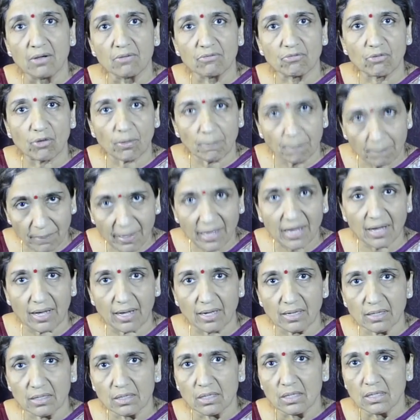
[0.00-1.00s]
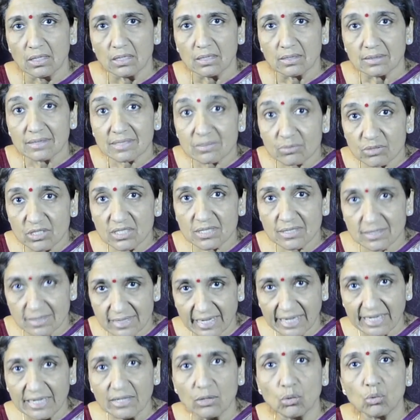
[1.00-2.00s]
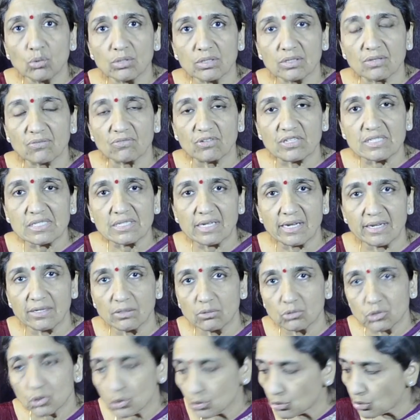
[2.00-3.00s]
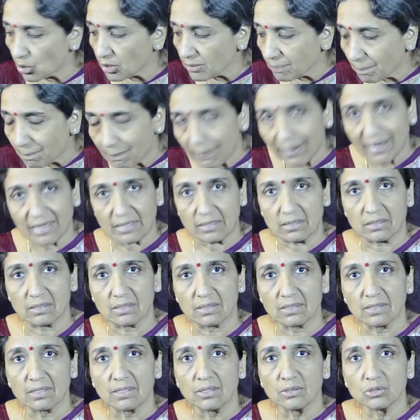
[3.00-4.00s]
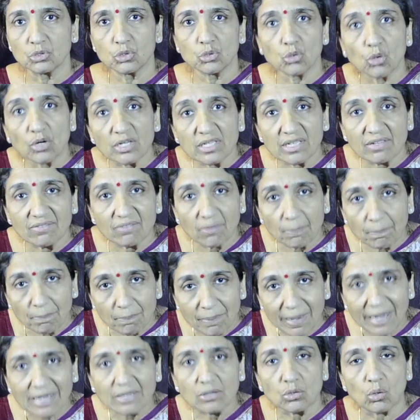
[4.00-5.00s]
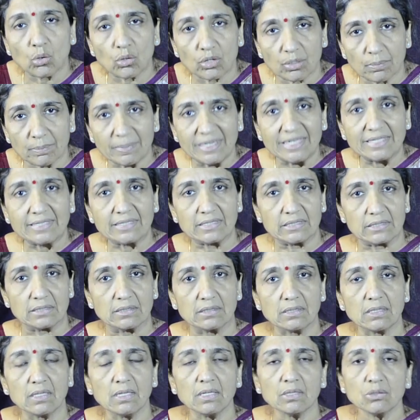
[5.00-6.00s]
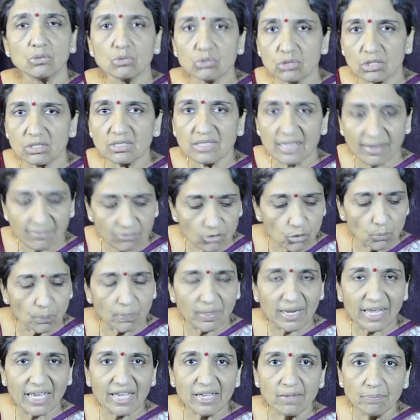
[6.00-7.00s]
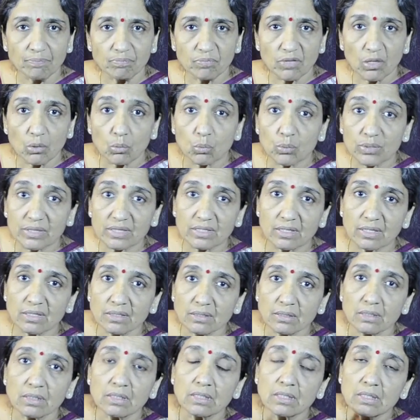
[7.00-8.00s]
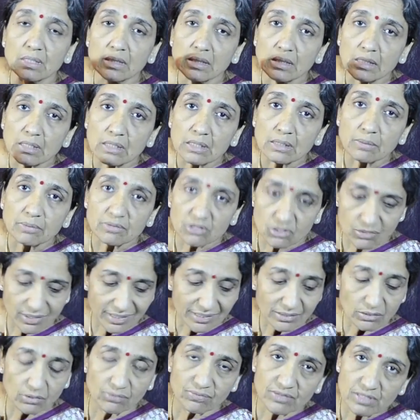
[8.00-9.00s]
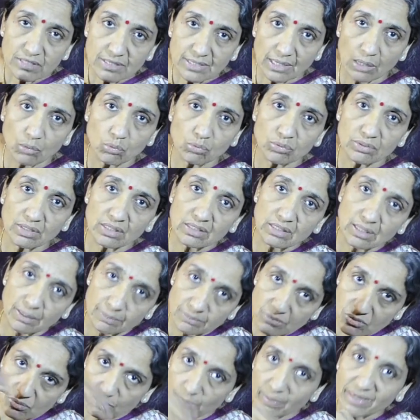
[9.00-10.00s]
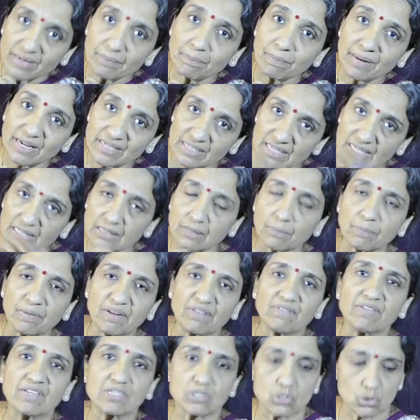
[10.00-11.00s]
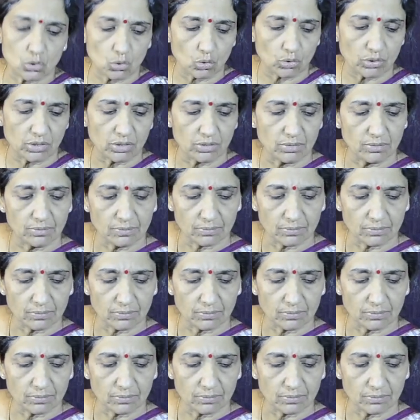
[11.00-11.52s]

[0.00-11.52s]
For pa, which is the second note in the first line, you should not pluck. Should not give a pluck or a meter. You just have to play with the strength of the sound that comes by plucking the previous note.